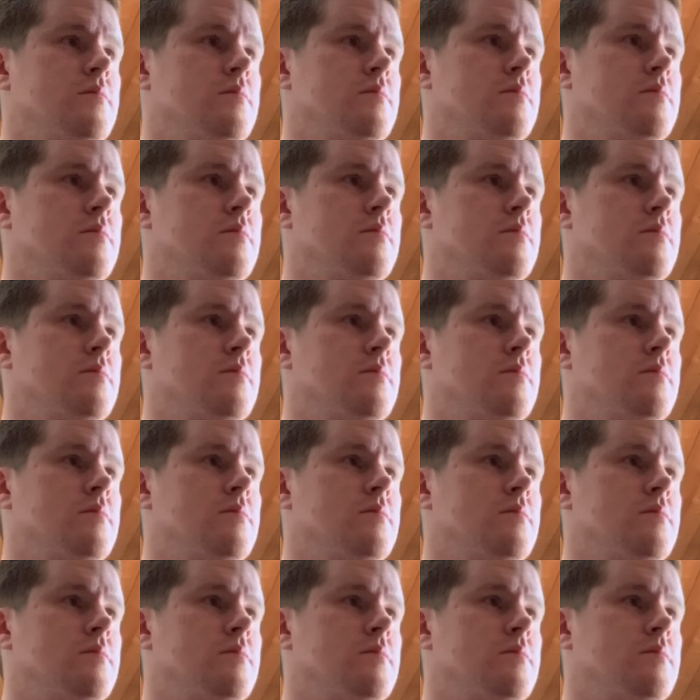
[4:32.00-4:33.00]

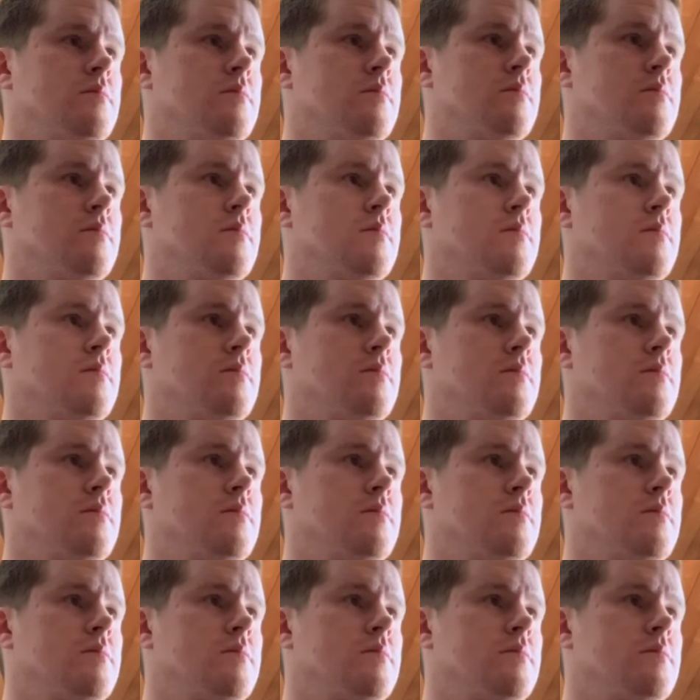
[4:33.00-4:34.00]

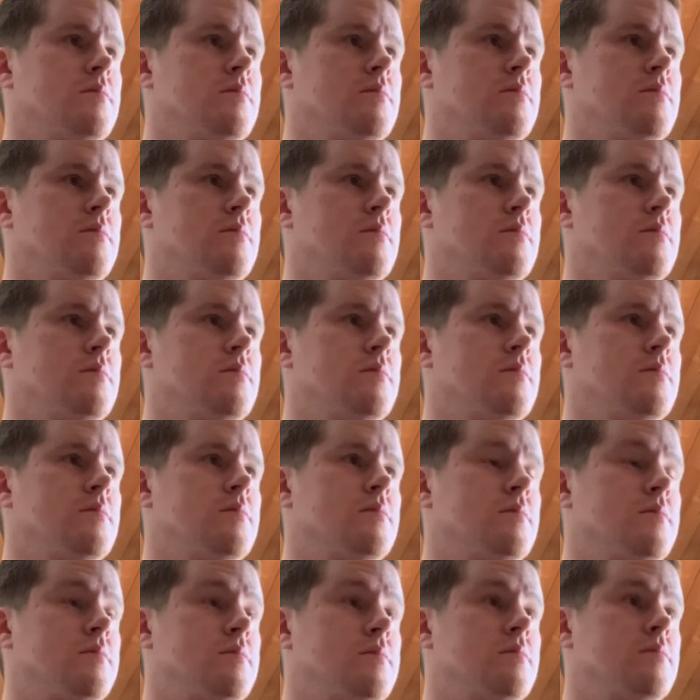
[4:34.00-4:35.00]

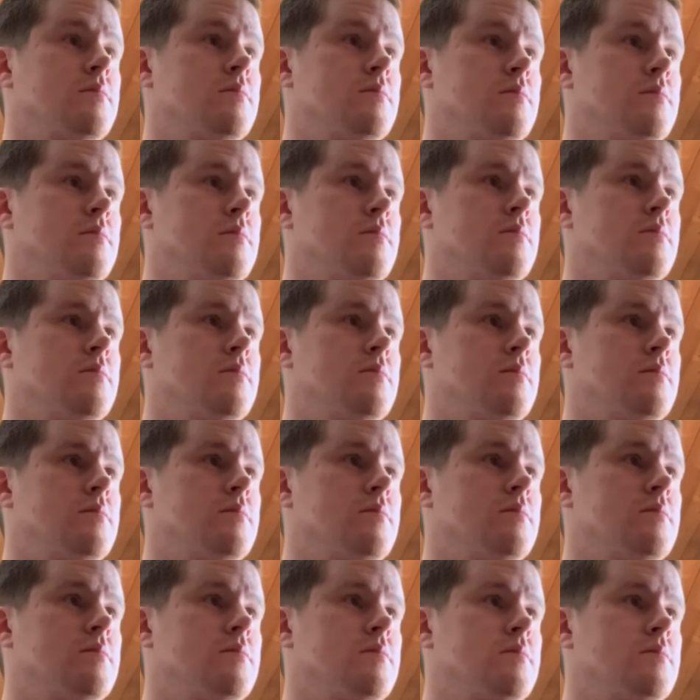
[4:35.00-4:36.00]

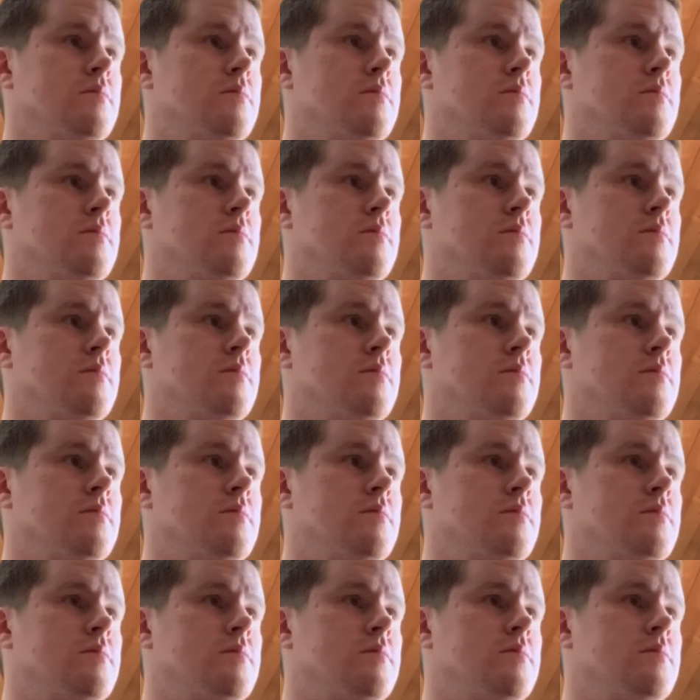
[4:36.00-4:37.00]

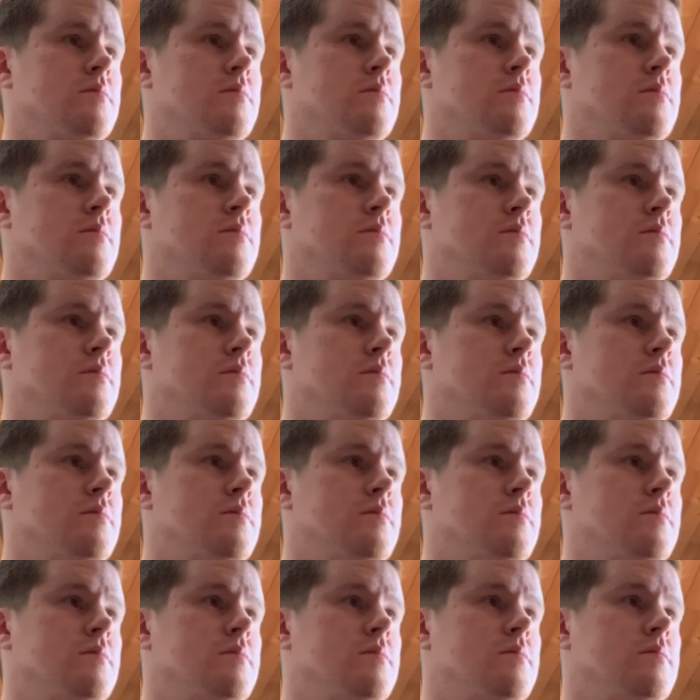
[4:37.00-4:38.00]

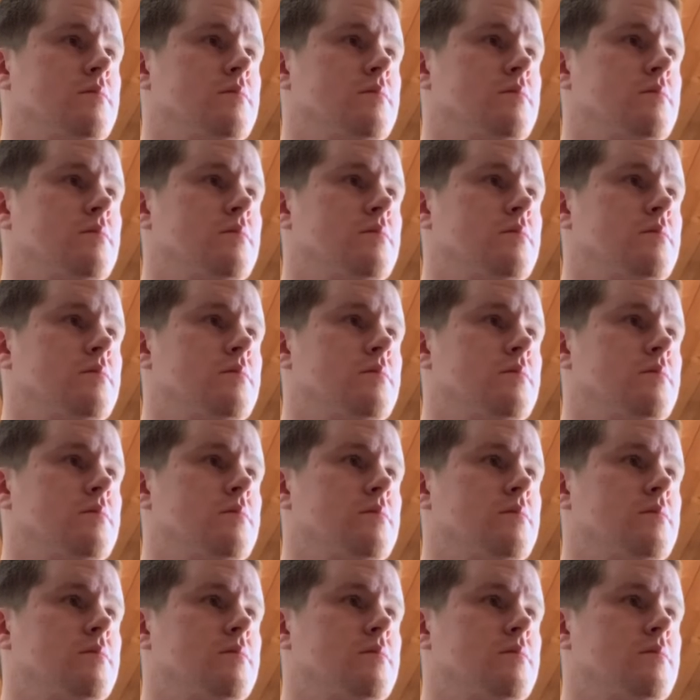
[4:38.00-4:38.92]
Nobody speaks.